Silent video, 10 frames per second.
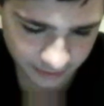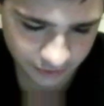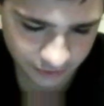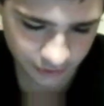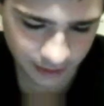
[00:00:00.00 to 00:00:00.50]
the
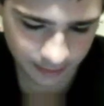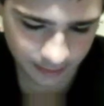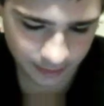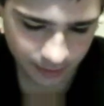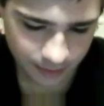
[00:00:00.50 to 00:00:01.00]
stream.
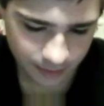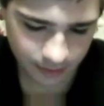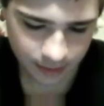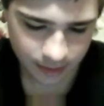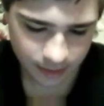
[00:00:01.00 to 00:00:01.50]

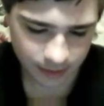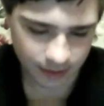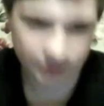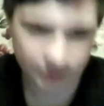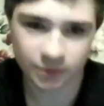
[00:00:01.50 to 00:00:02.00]

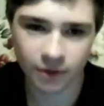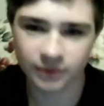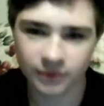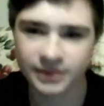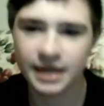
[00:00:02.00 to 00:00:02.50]
As we're
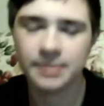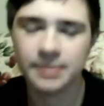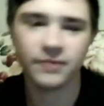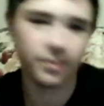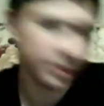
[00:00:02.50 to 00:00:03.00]
calling this game,
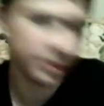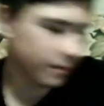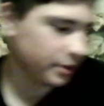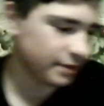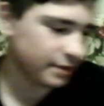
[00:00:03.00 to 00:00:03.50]
everybody,
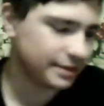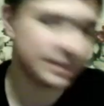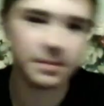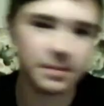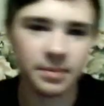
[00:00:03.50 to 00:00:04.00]
we got
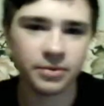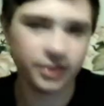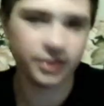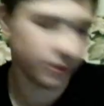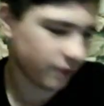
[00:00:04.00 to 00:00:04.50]
six people
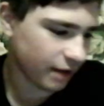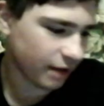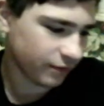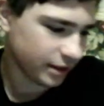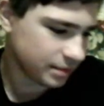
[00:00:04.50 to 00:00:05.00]
in here,
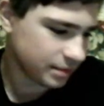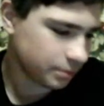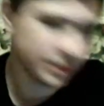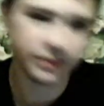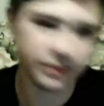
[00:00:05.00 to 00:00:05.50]
five likes.
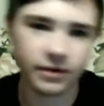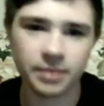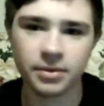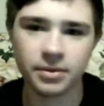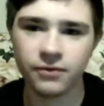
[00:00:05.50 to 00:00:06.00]
Please hit the
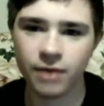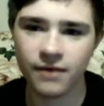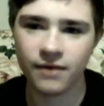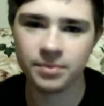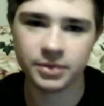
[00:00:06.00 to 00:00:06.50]
like button. If you
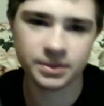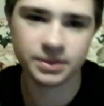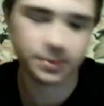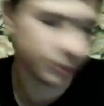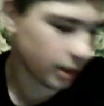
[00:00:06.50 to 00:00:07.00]
haven't, please
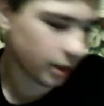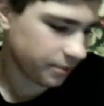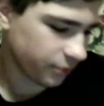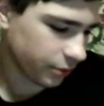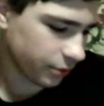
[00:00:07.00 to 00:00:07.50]
subscribe
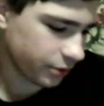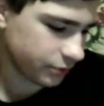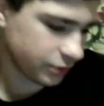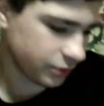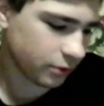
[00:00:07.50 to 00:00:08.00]
if you are new.
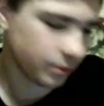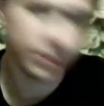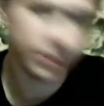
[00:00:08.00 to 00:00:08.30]
So,